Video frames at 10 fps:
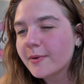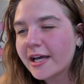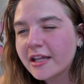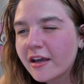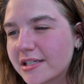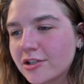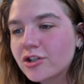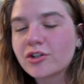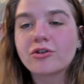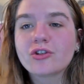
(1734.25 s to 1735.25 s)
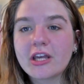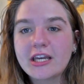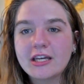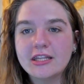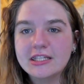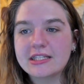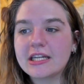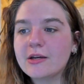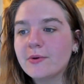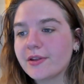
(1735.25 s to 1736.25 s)
I like basically just searched like the
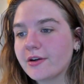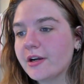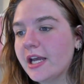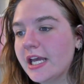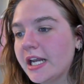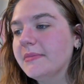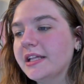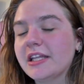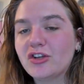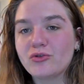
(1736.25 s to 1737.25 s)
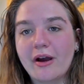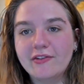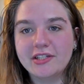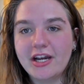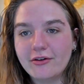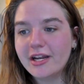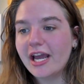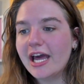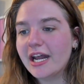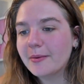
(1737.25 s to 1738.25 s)
city where they're in and like travel diary,
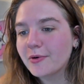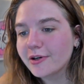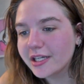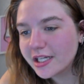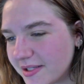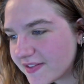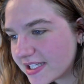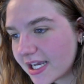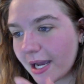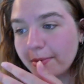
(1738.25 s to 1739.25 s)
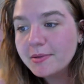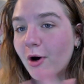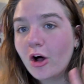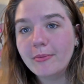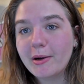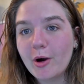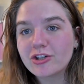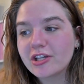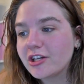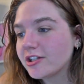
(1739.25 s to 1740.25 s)
and I put them all on my
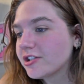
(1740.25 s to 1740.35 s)
watch later.